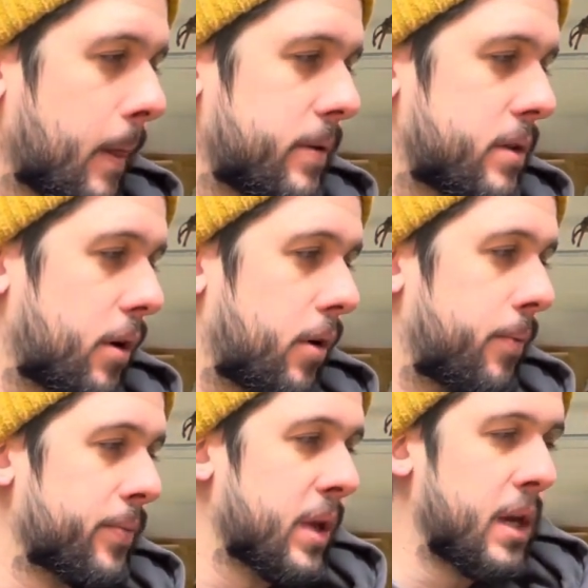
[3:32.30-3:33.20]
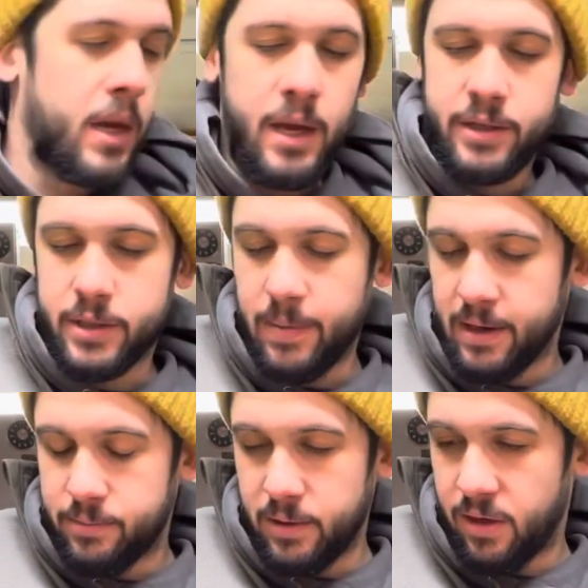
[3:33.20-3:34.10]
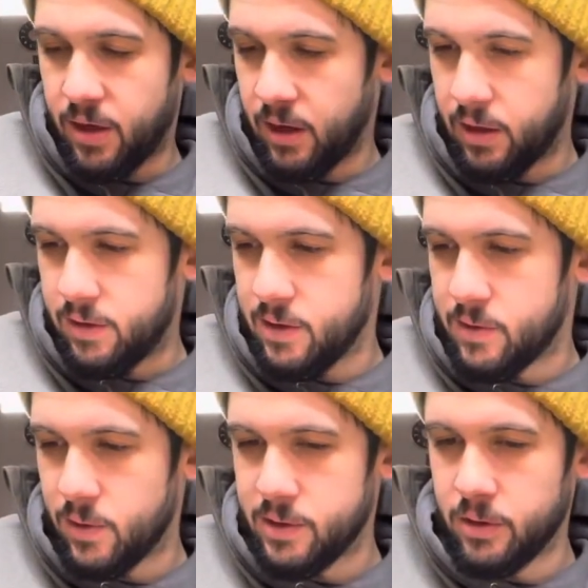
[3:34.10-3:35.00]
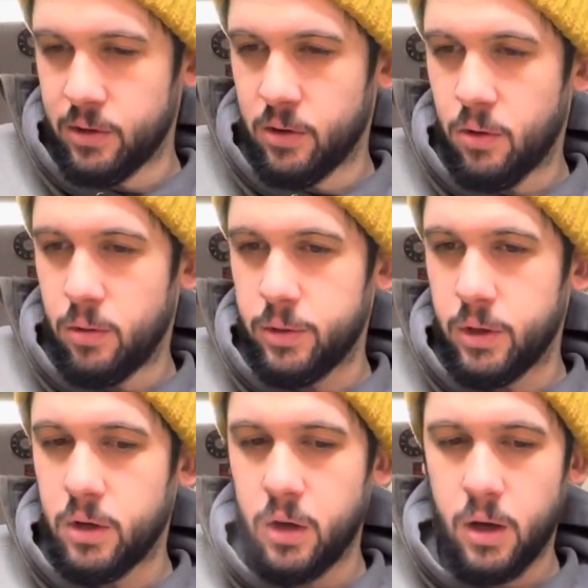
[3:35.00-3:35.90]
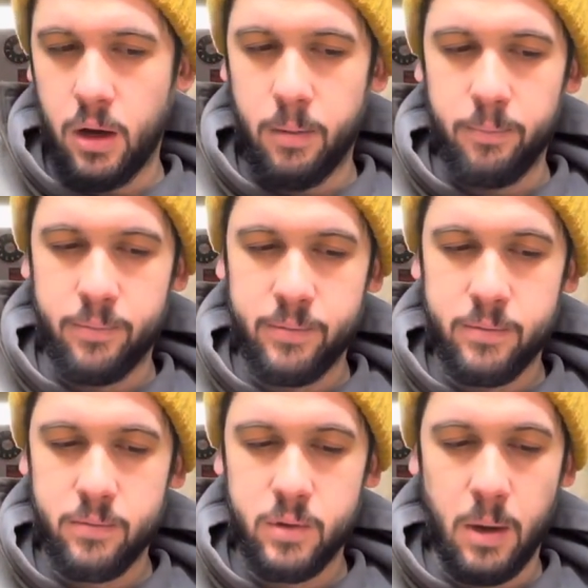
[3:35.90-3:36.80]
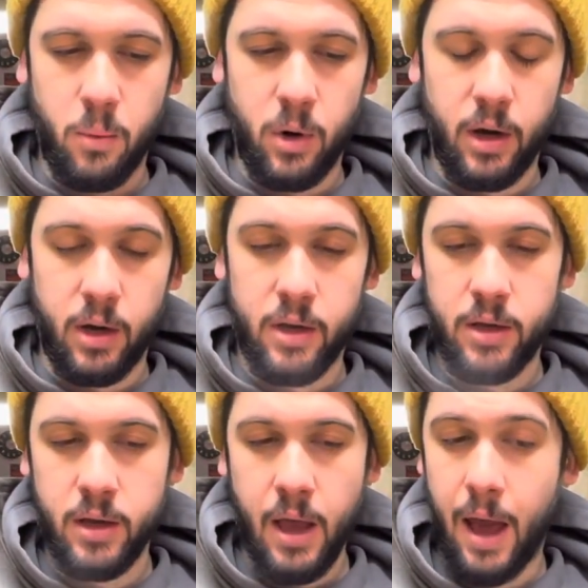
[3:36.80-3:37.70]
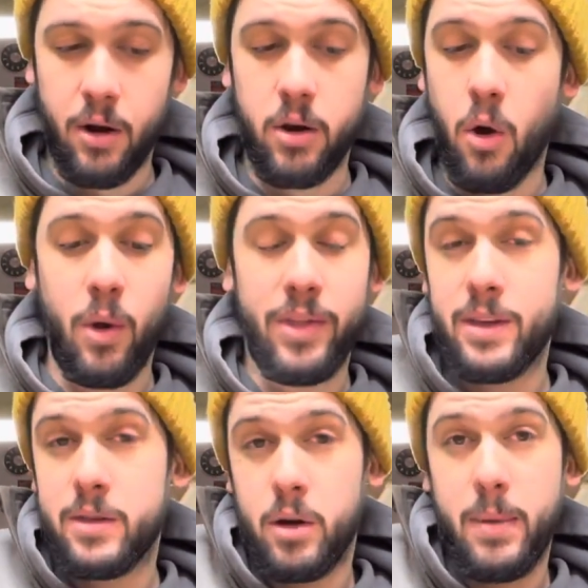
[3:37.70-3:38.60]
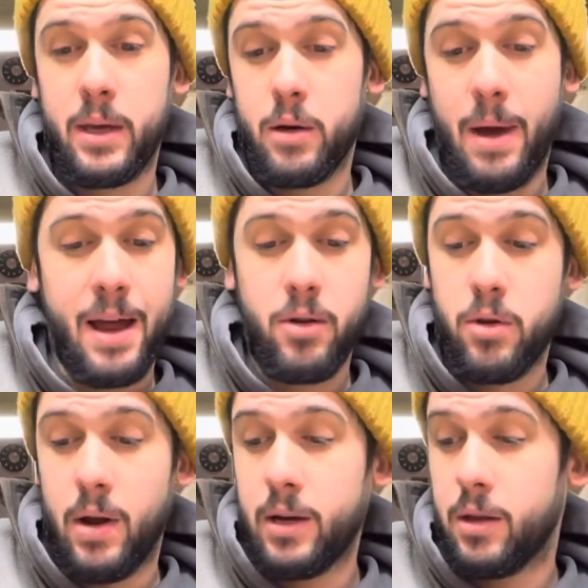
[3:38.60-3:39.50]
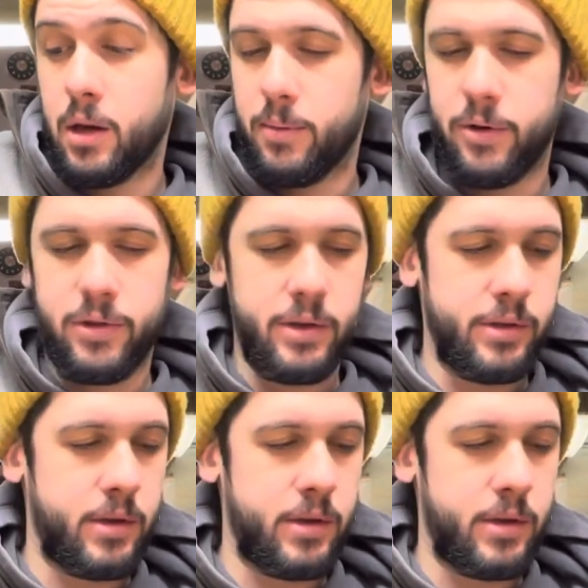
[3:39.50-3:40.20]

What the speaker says: So it just makes me think that this one's a little older. Somewhere, I don't know when they started making them. I don't know anything about these.